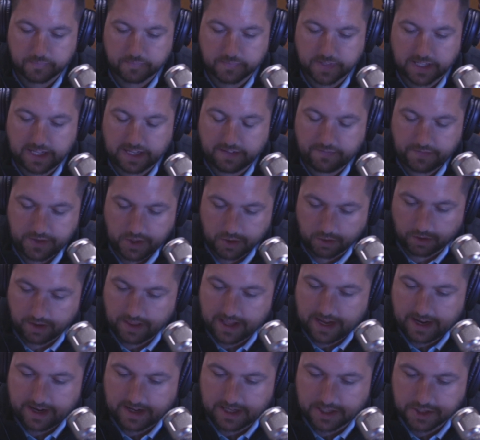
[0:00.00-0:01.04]
if you're
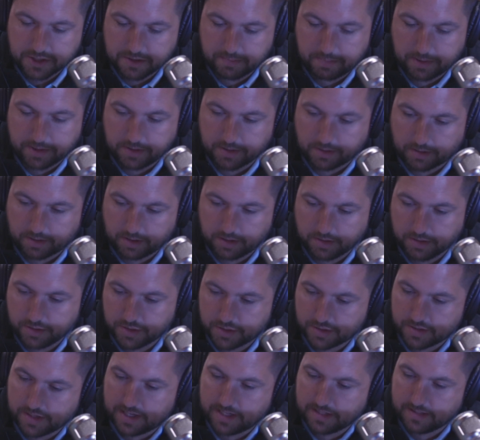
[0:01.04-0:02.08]
that entrepreneur who's
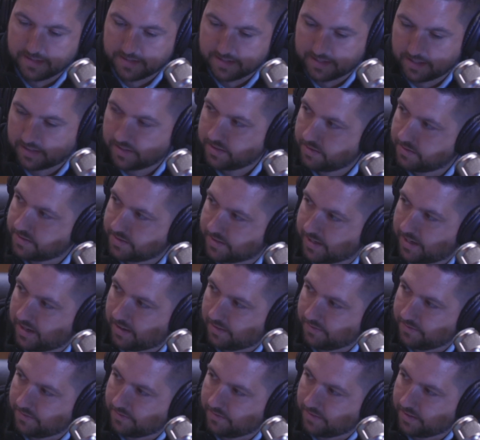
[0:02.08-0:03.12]
trying to sell yourself,